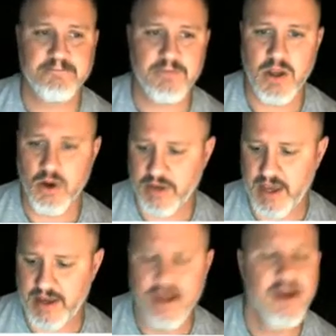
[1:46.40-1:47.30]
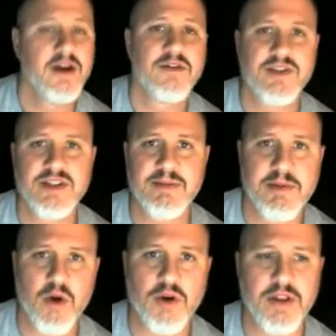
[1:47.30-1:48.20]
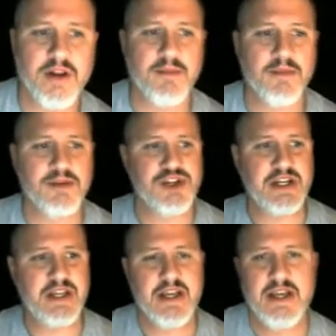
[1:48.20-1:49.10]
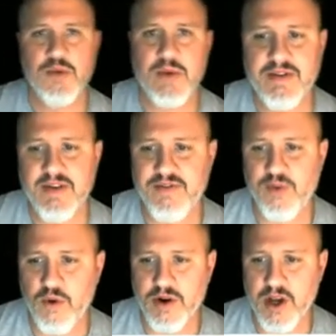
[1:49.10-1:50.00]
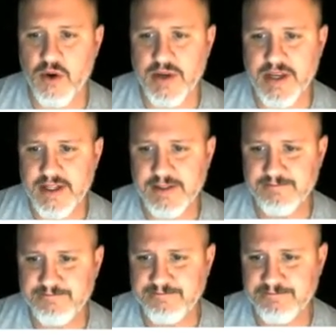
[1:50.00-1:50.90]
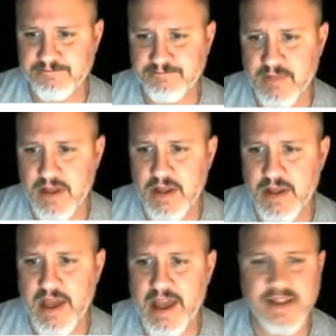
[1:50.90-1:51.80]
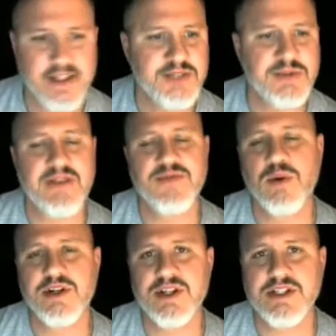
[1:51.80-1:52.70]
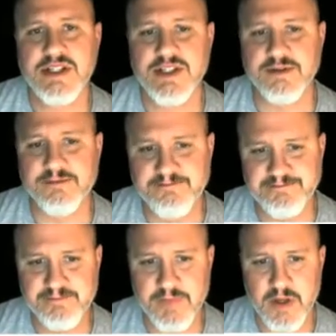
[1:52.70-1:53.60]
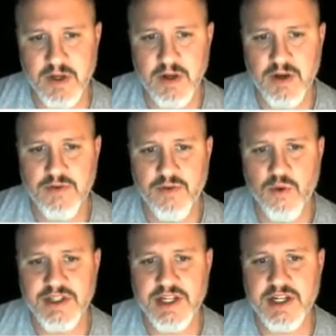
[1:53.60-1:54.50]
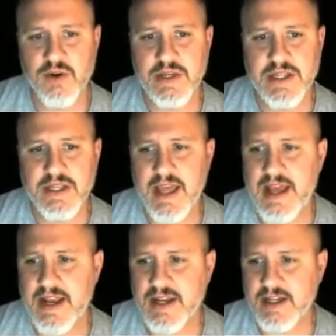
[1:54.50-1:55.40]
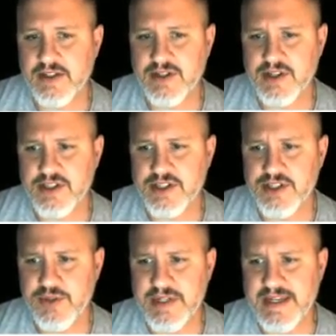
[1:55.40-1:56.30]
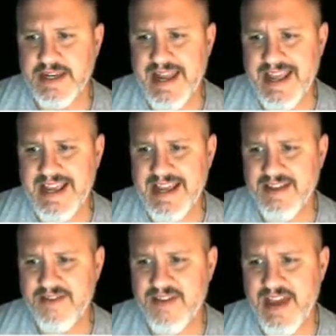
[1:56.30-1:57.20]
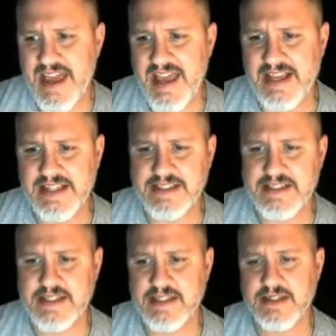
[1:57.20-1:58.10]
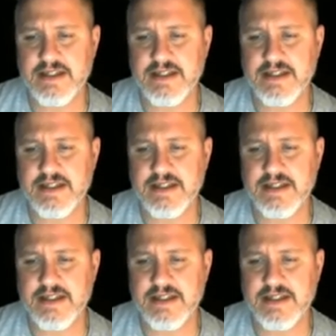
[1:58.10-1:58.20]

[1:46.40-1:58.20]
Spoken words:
Okay, first number going in the number machine, we have a 4 going in. And let's see what that 4 turns into. 4 is going to go in, and it turns into a -8.